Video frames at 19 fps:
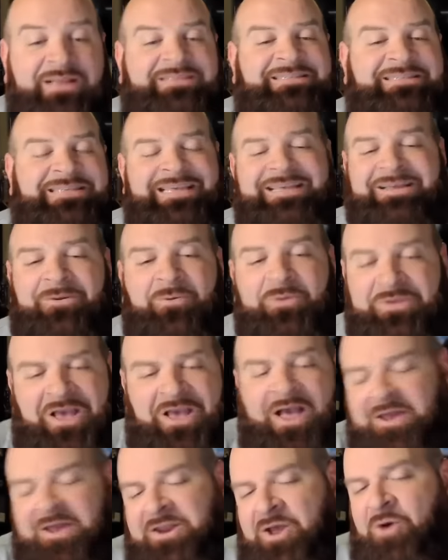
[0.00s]
See,
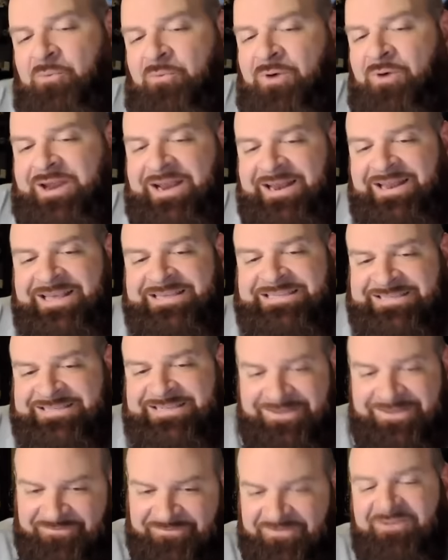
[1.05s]
y'all don't want to
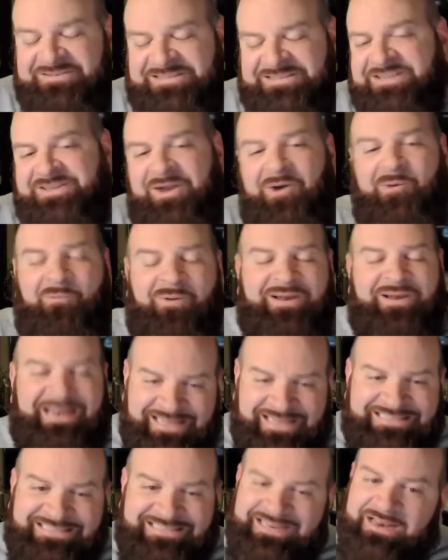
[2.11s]
listen. The folks that don't want to
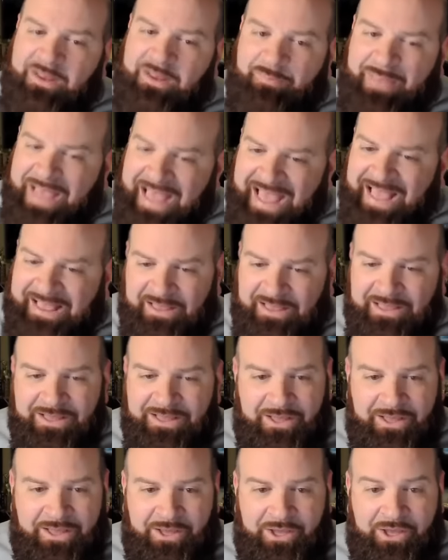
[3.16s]
listen in the back,
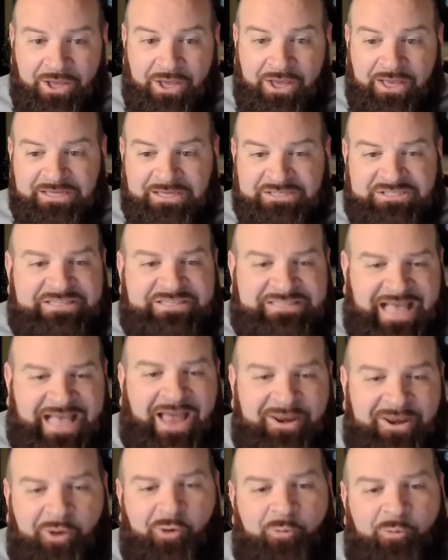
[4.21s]
she's
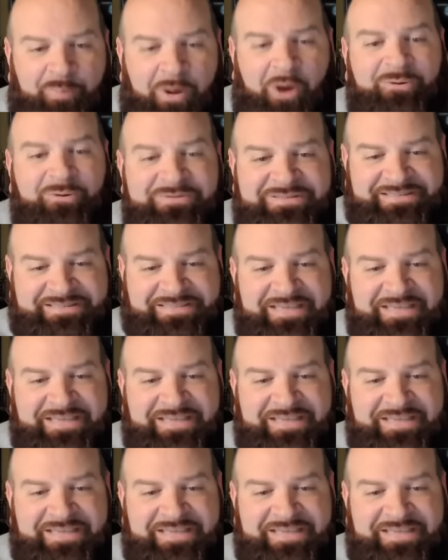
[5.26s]
got no post